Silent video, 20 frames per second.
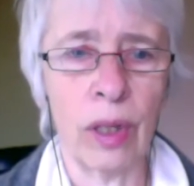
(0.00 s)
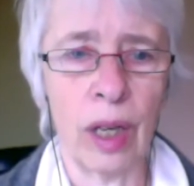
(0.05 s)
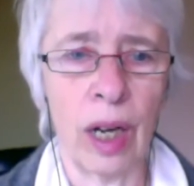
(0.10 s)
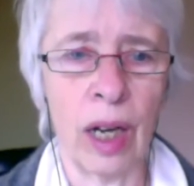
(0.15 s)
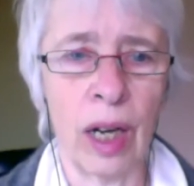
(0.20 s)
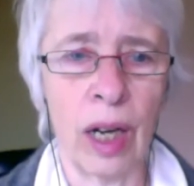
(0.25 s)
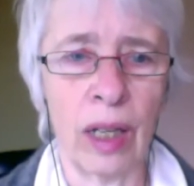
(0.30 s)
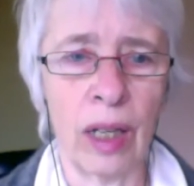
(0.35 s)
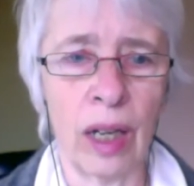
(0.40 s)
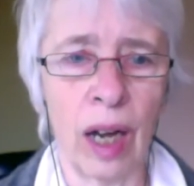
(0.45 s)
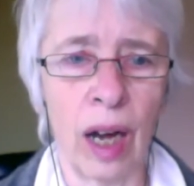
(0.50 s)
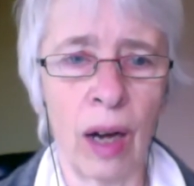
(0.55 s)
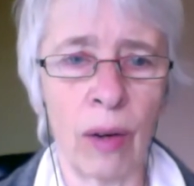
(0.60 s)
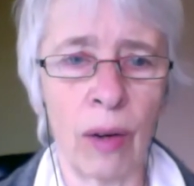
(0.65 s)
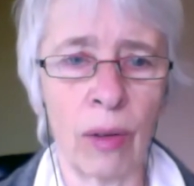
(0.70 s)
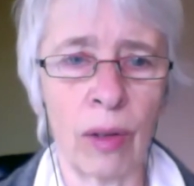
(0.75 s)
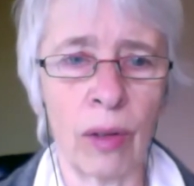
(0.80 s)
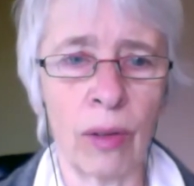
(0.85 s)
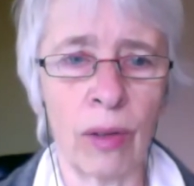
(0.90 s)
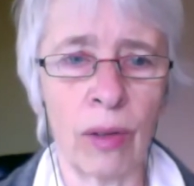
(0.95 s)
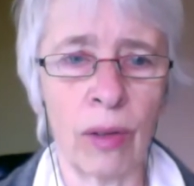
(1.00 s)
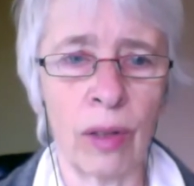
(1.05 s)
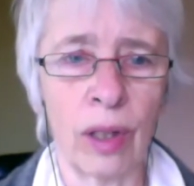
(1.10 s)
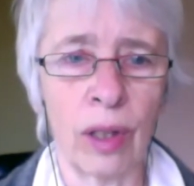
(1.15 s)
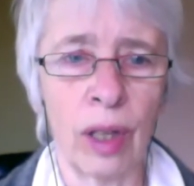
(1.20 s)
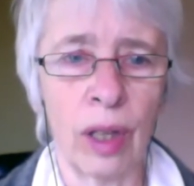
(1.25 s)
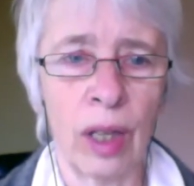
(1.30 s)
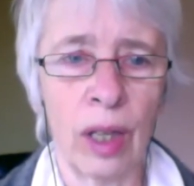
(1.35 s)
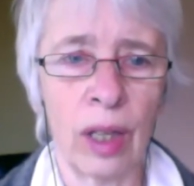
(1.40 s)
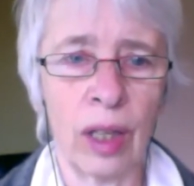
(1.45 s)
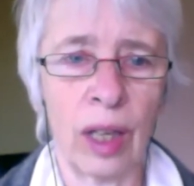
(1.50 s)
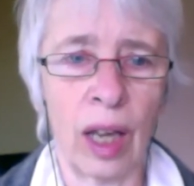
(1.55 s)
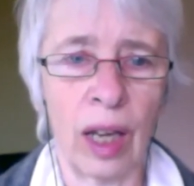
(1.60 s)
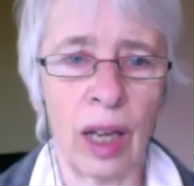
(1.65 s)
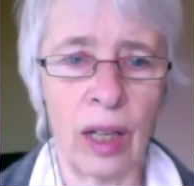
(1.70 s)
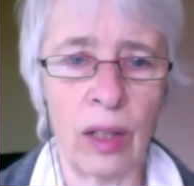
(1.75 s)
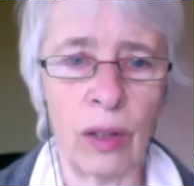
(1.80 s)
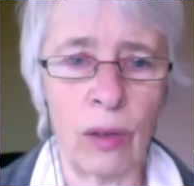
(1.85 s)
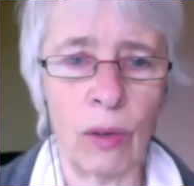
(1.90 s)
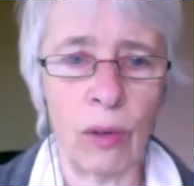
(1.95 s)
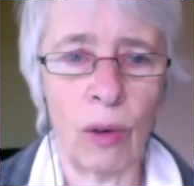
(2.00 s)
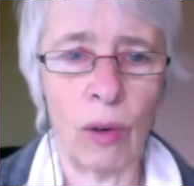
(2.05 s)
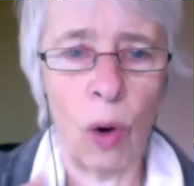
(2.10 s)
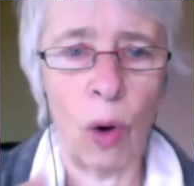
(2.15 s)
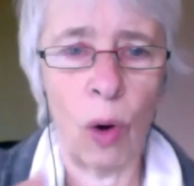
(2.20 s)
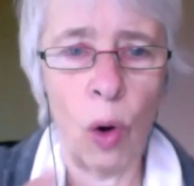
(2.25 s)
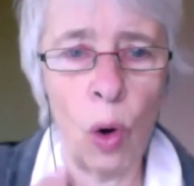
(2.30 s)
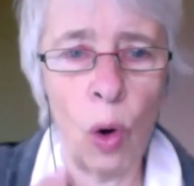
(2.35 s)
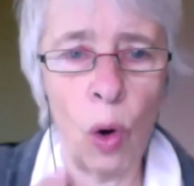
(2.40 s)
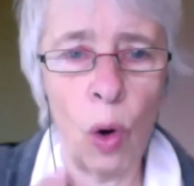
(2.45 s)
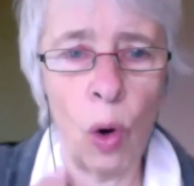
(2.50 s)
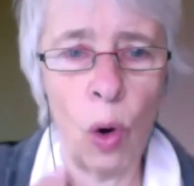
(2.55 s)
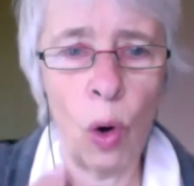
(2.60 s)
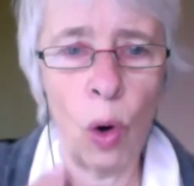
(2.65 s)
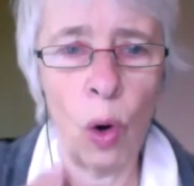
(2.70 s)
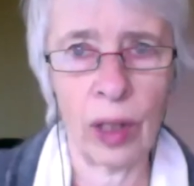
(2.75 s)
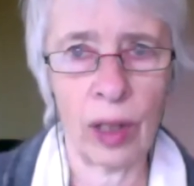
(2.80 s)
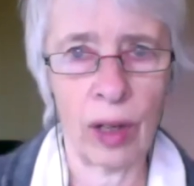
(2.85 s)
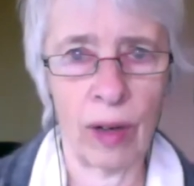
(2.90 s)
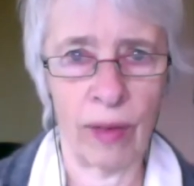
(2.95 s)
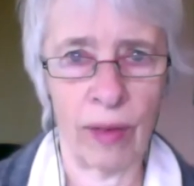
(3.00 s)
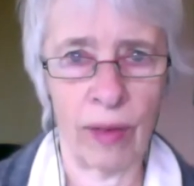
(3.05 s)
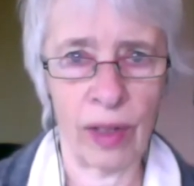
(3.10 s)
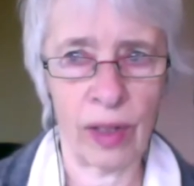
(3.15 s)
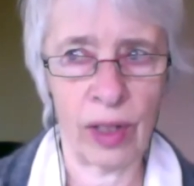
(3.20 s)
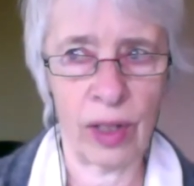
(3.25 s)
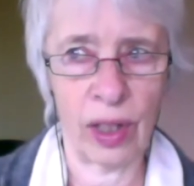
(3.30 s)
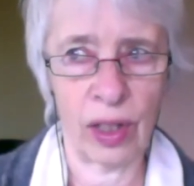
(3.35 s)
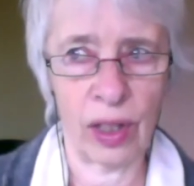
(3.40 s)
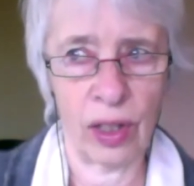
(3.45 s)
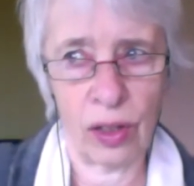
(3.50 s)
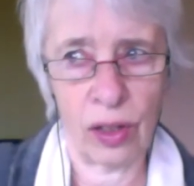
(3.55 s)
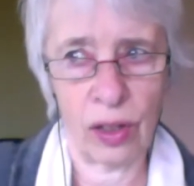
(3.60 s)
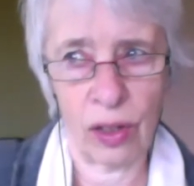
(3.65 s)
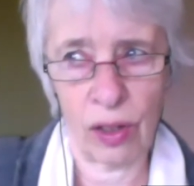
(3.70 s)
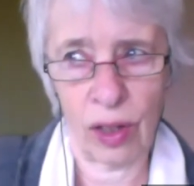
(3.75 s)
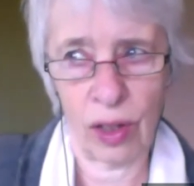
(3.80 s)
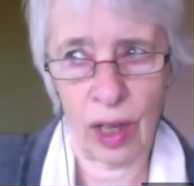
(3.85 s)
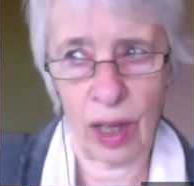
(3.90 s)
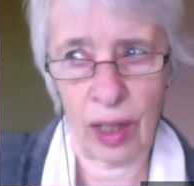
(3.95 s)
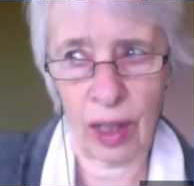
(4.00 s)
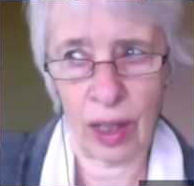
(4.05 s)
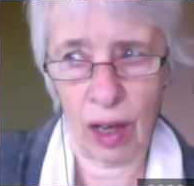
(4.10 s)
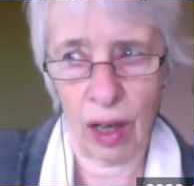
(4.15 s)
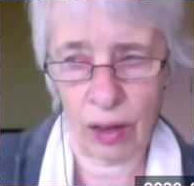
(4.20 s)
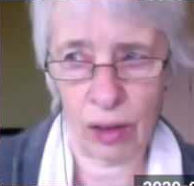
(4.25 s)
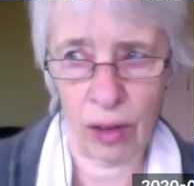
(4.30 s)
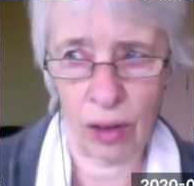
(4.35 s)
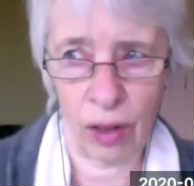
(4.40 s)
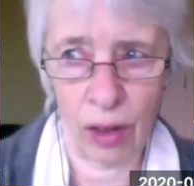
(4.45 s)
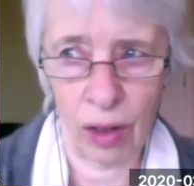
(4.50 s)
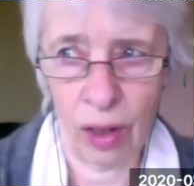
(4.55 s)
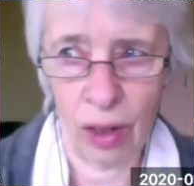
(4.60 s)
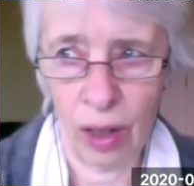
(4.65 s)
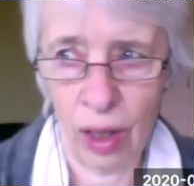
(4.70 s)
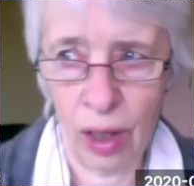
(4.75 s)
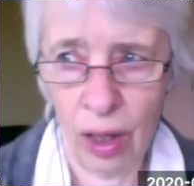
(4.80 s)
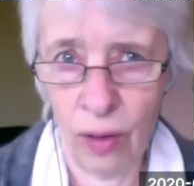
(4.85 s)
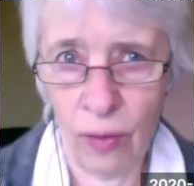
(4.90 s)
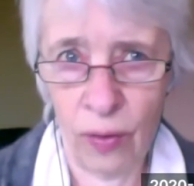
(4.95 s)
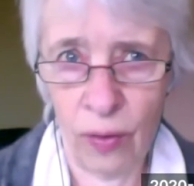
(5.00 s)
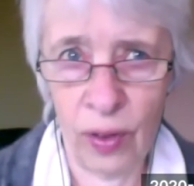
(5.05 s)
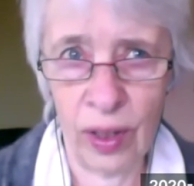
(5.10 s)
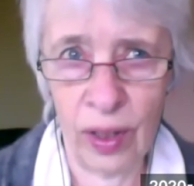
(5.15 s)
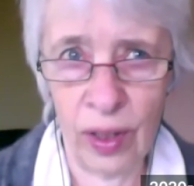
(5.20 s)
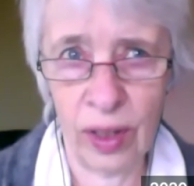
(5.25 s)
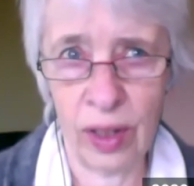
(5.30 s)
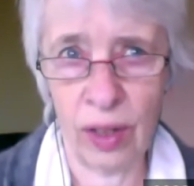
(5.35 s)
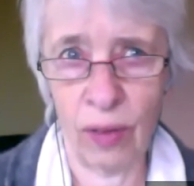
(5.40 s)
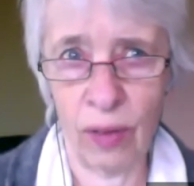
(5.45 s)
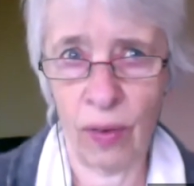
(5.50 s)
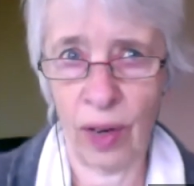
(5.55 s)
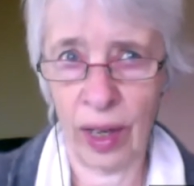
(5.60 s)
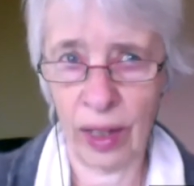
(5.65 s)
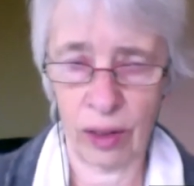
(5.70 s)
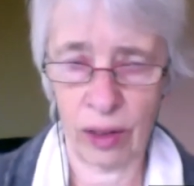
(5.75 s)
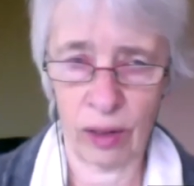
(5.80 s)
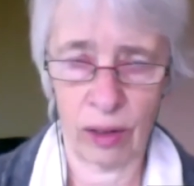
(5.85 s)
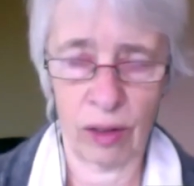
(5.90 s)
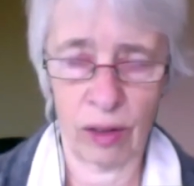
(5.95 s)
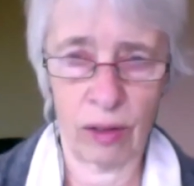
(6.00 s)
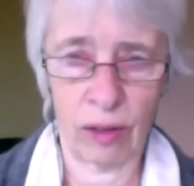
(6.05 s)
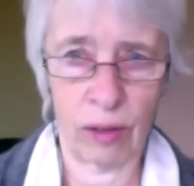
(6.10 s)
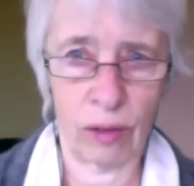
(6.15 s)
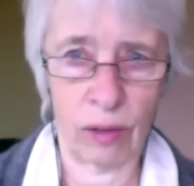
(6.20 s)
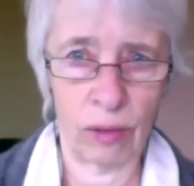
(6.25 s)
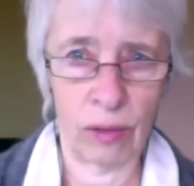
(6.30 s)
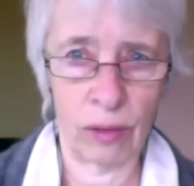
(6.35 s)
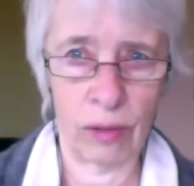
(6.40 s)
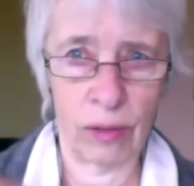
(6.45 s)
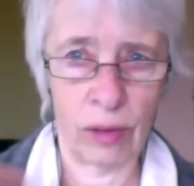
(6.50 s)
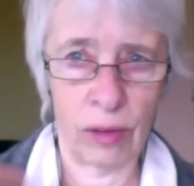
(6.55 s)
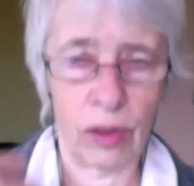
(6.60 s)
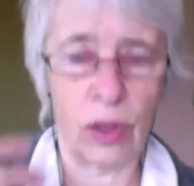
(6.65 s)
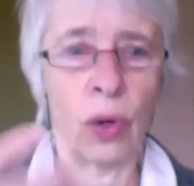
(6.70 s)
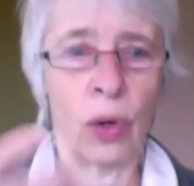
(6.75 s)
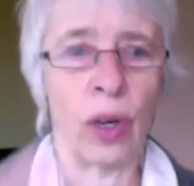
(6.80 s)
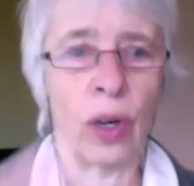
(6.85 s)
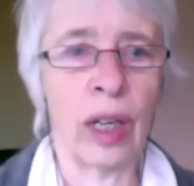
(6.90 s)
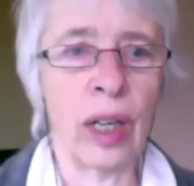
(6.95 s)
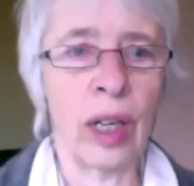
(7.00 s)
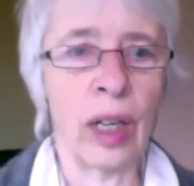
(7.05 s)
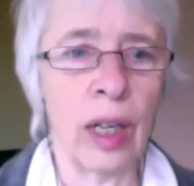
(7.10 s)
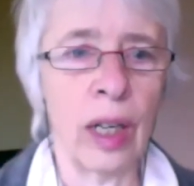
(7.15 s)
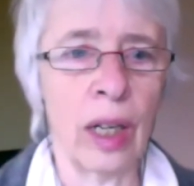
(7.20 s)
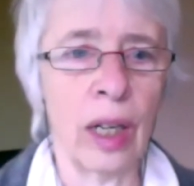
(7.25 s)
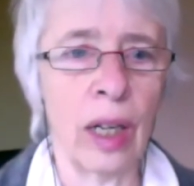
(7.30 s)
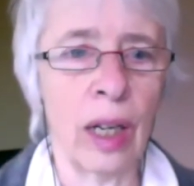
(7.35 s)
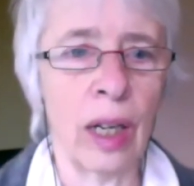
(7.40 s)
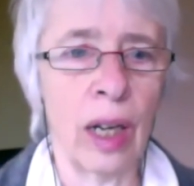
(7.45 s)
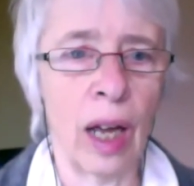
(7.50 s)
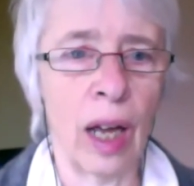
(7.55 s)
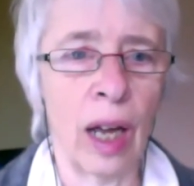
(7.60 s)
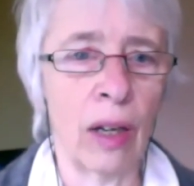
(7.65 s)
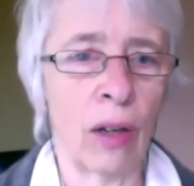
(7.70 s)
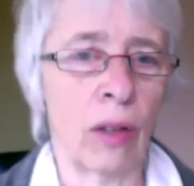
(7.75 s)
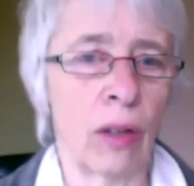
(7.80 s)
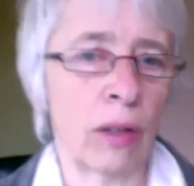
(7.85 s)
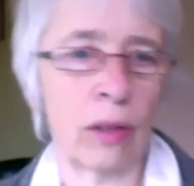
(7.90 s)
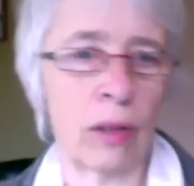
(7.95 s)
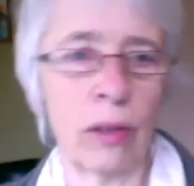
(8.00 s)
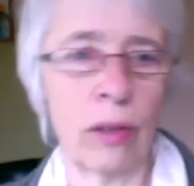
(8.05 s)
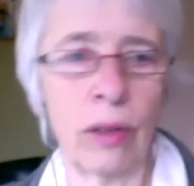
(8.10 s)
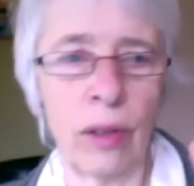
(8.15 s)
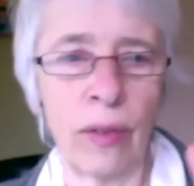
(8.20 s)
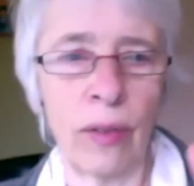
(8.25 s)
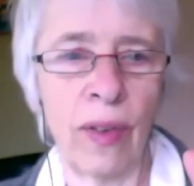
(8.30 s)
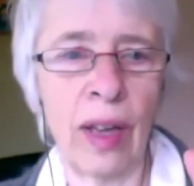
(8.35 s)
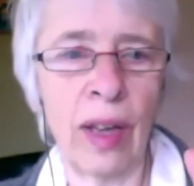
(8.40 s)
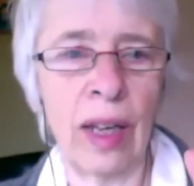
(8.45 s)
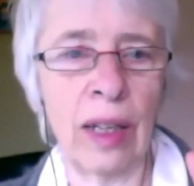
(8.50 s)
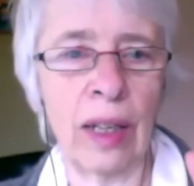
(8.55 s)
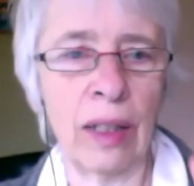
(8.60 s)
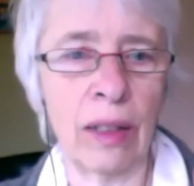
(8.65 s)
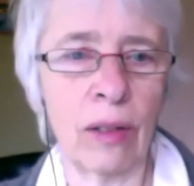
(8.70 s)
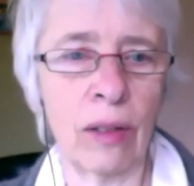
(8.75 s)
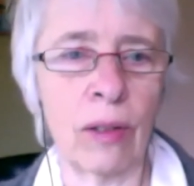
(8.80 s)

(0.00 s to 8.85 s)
and how good can you open a conversation so that the other feels invited to join in and not to defend?